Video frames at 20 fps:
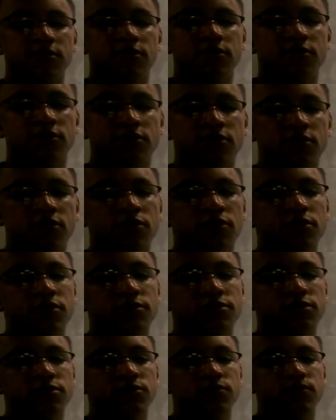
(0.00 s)

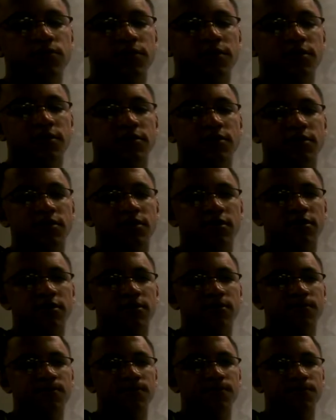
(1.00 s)
concurs with
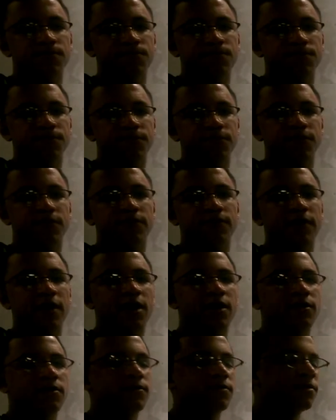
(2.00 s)
of
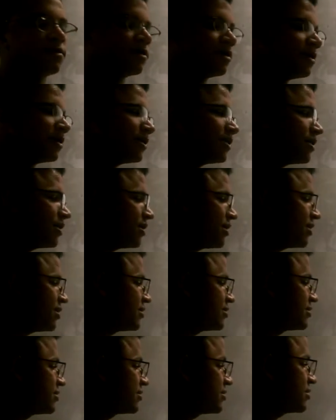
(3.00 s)
how it
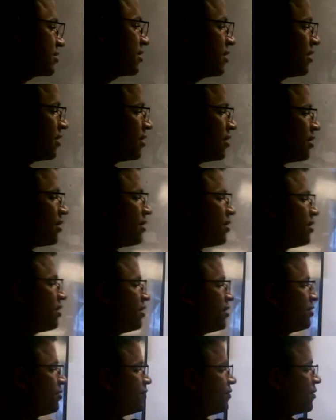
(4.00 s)
is
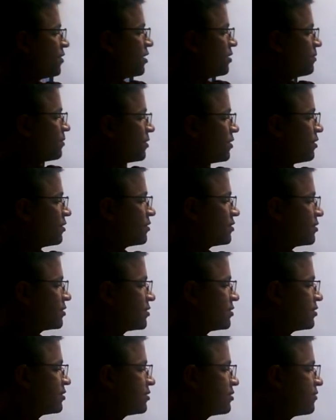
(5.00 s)
a null
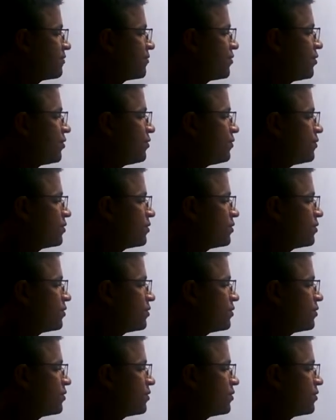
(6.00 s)
hypothesis of nu